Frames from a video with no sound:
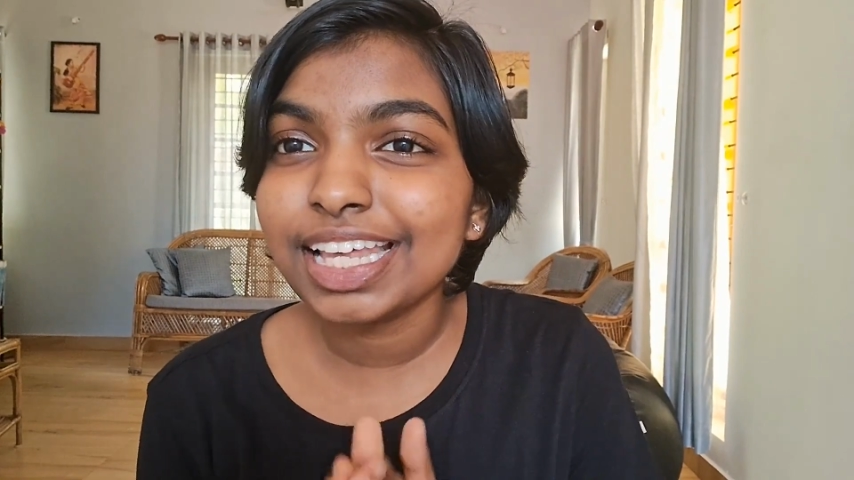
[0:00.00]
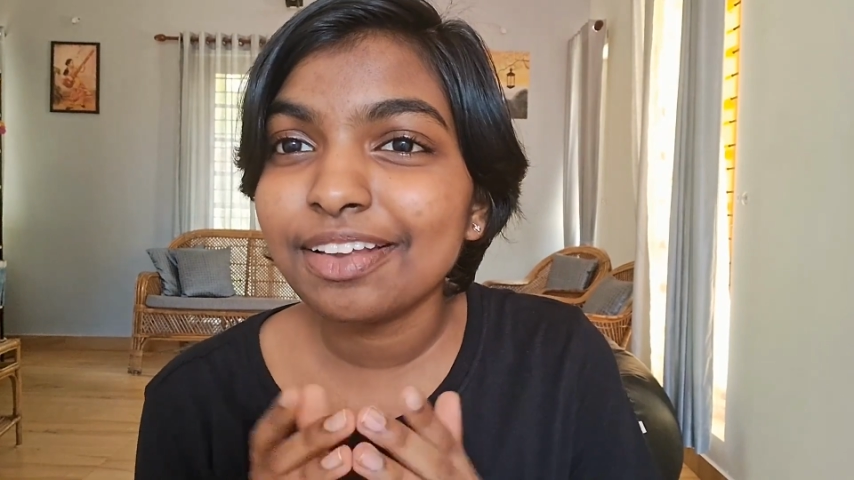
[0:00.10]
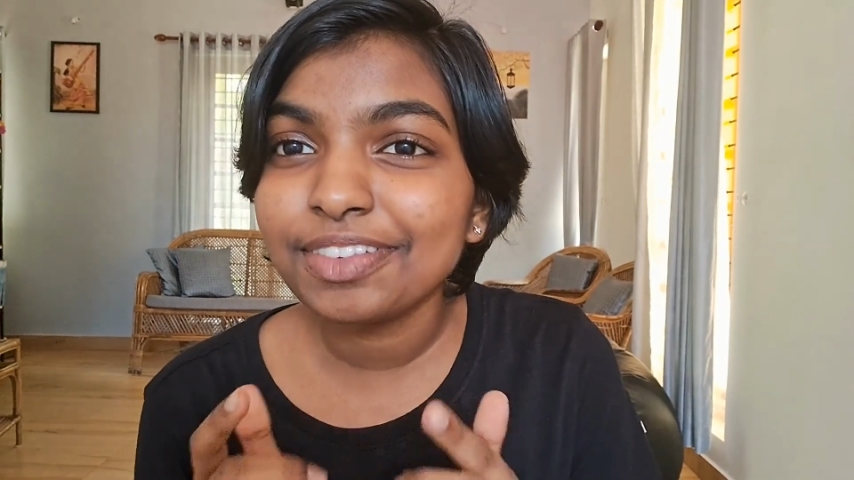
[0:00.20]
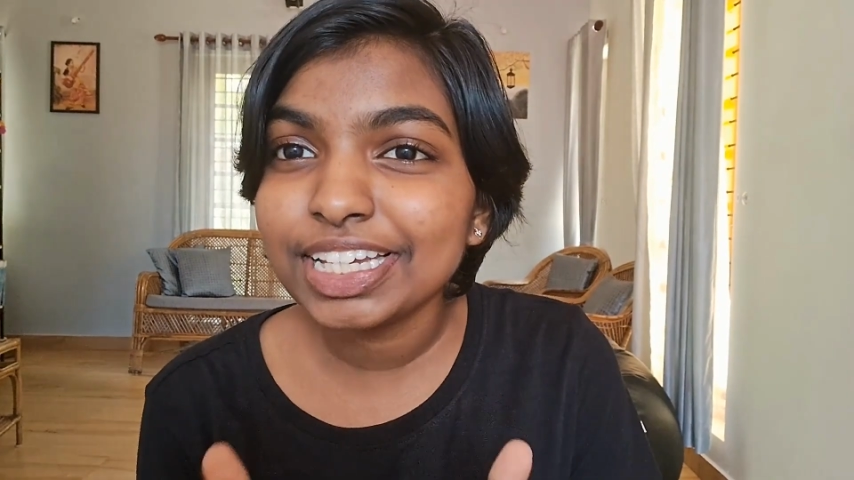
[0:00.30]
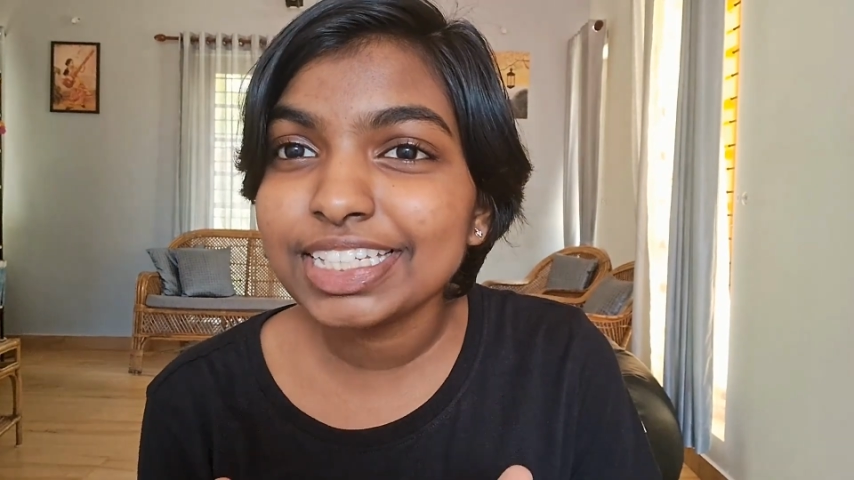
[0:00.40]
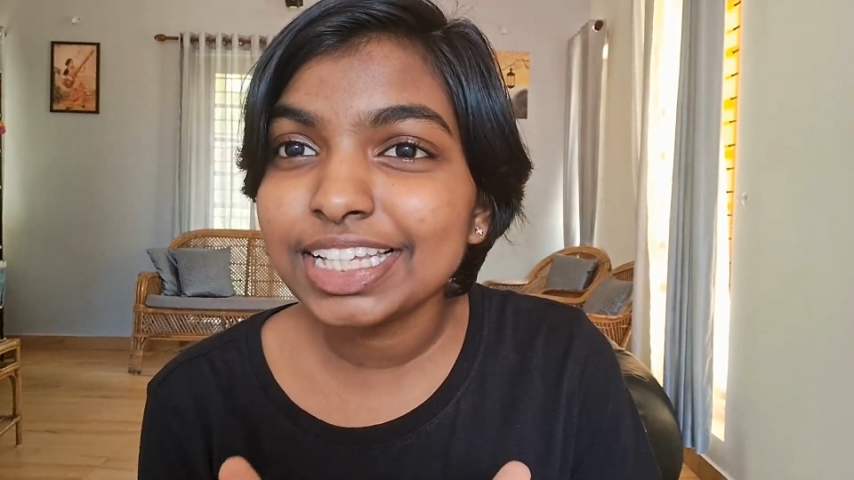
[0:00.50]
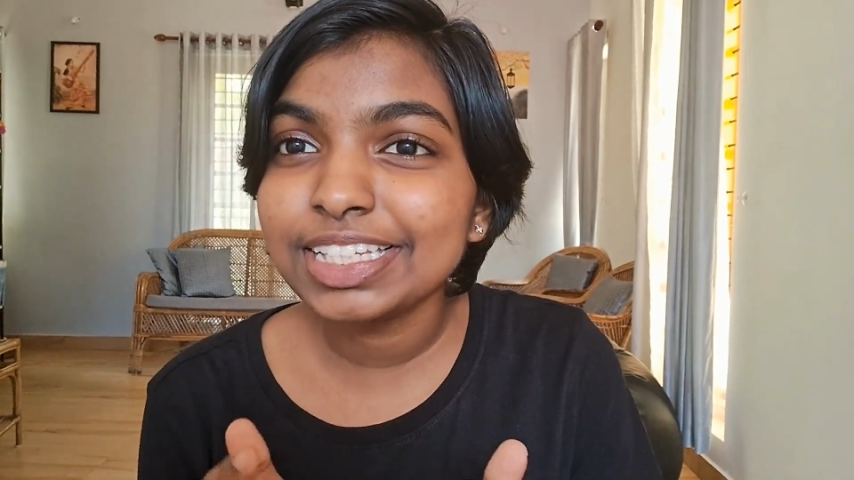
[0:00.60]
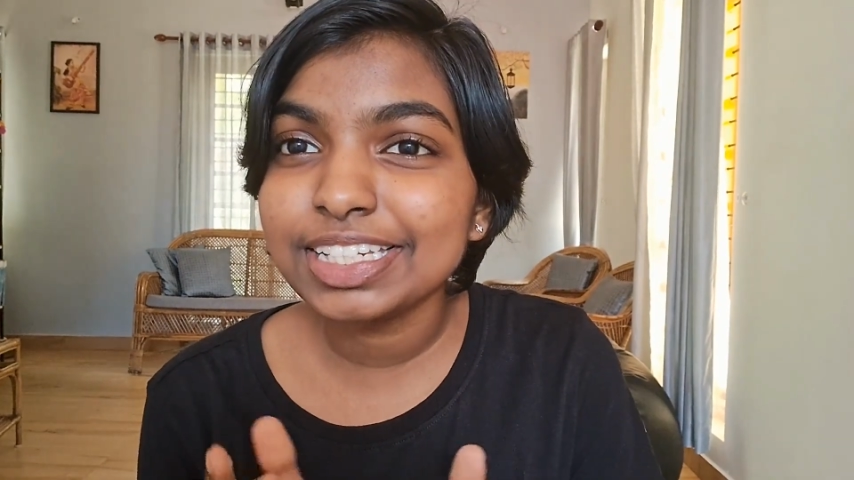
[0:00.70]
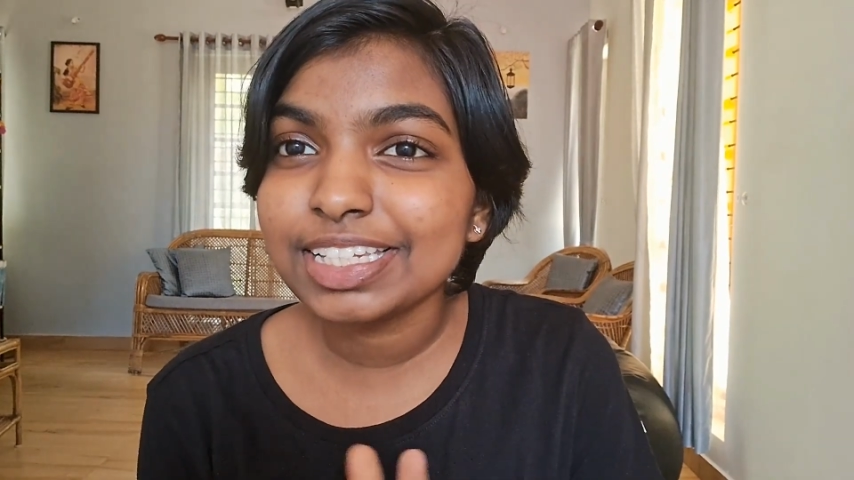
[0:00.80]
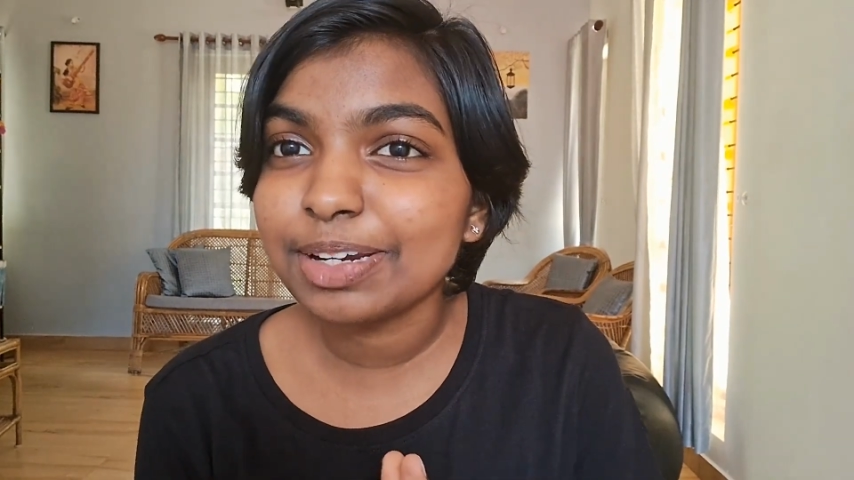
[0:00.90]
I've linked in the
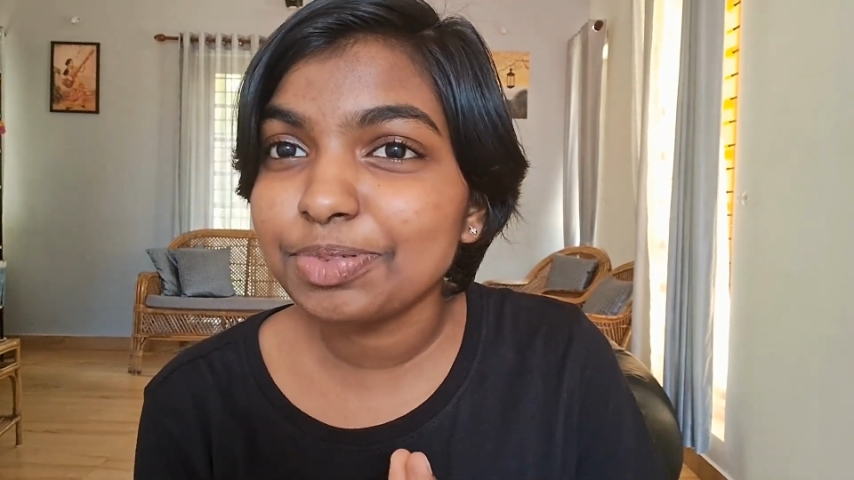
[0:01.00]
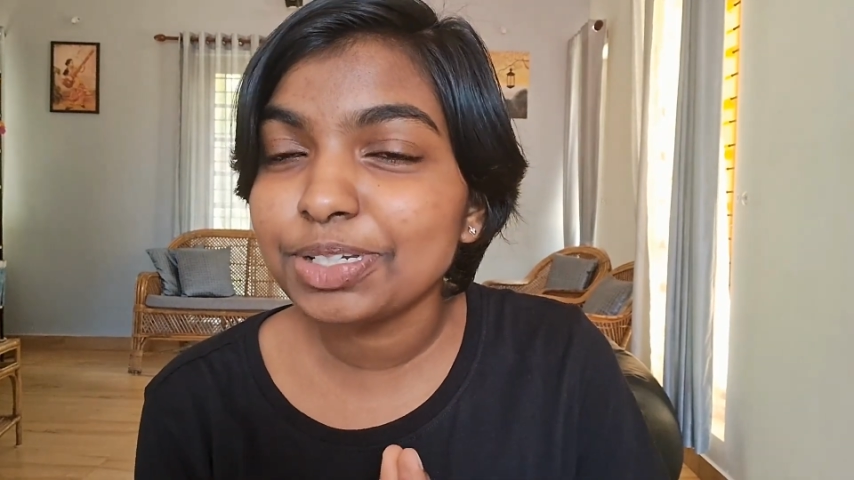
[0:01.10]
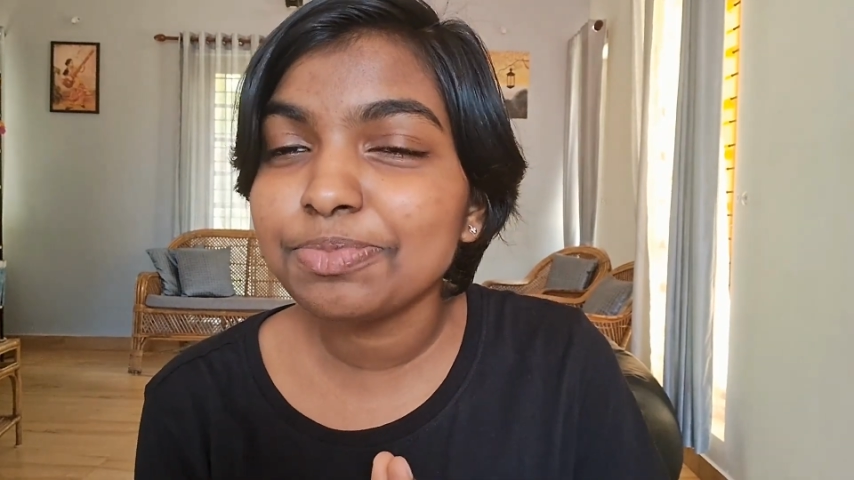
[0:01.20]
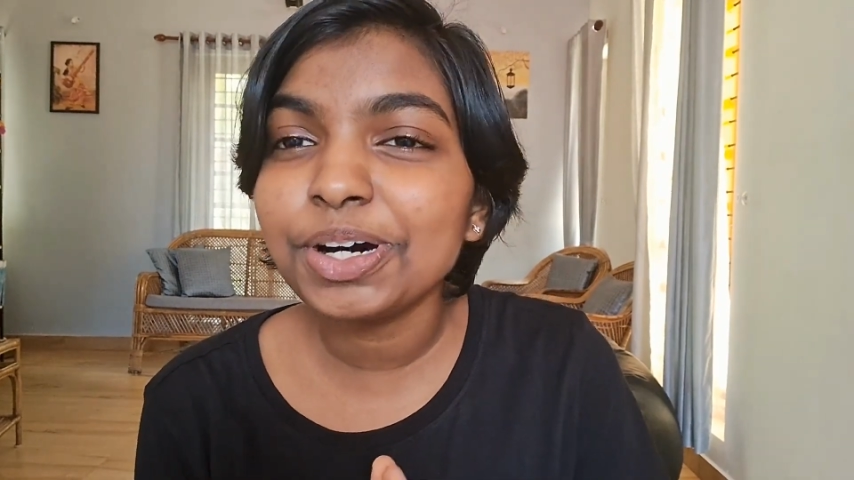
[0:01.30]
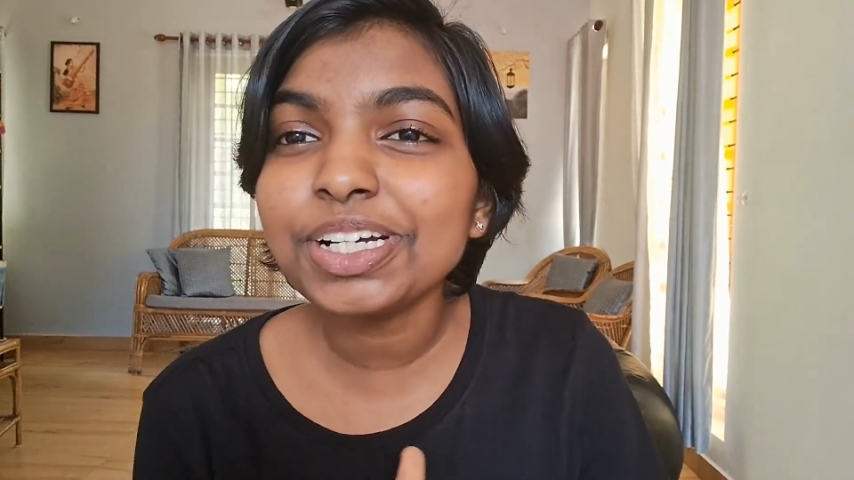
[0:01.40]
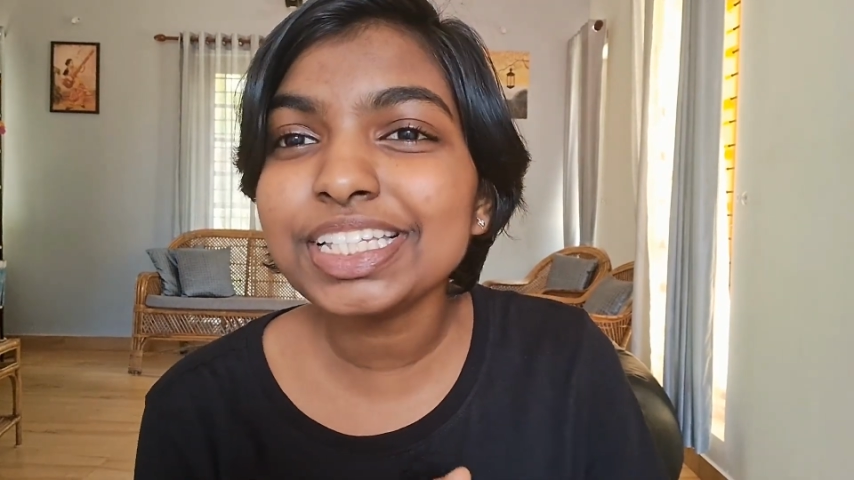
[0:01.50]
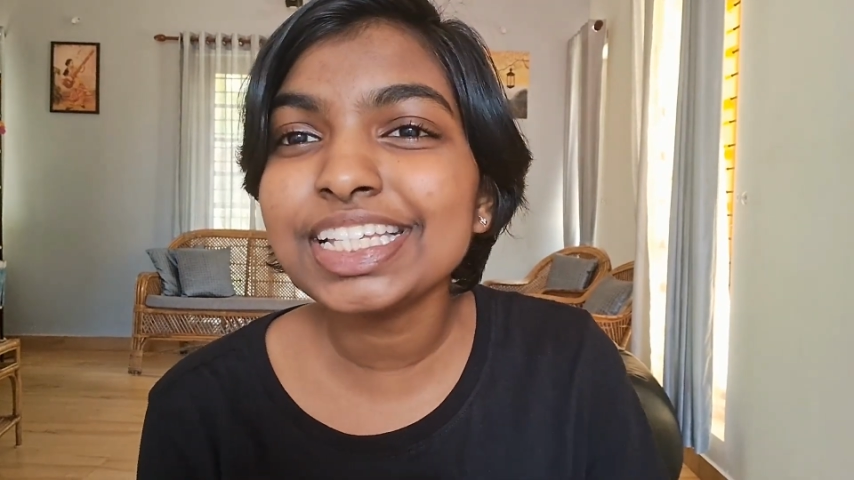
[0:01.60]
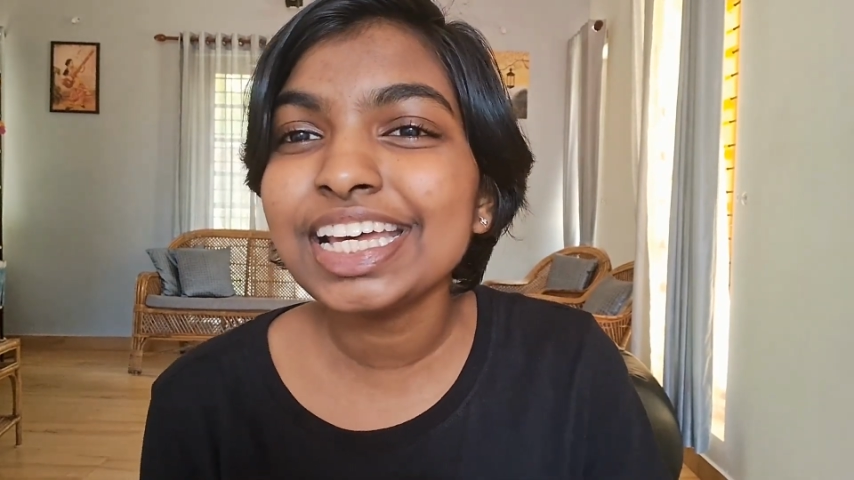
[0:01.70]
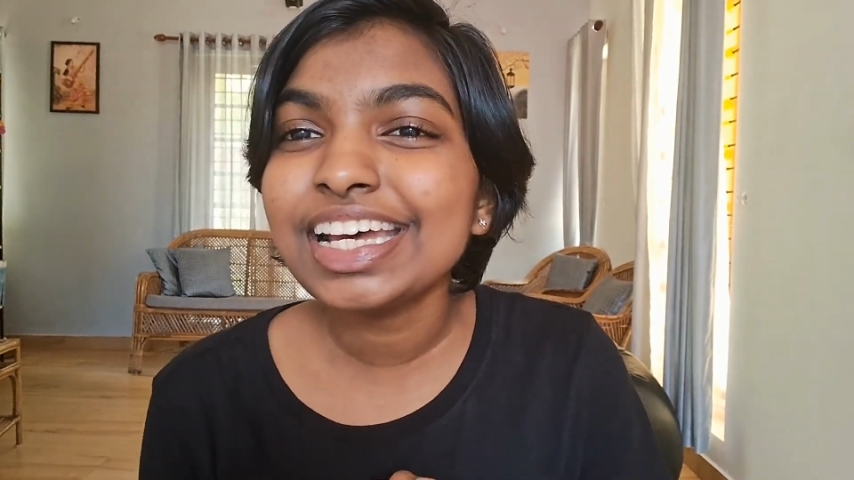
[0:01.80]
description box.